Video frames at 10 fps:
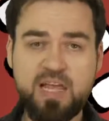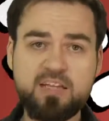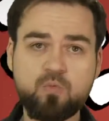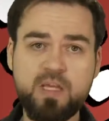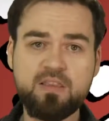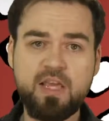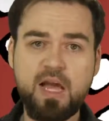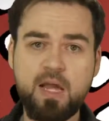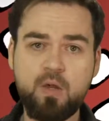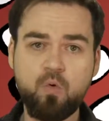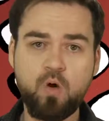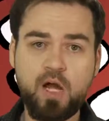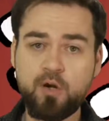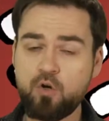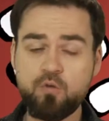Last week I
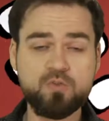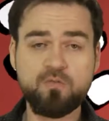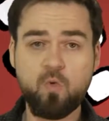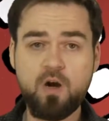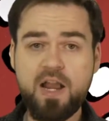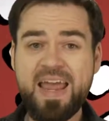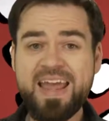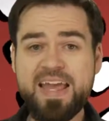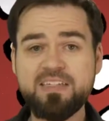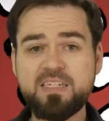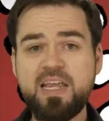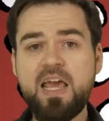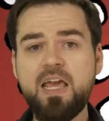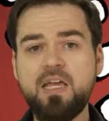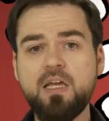heard it was 4, and
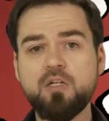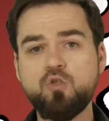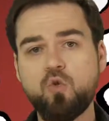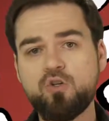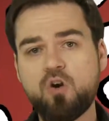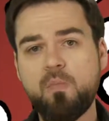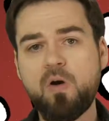today George R.R.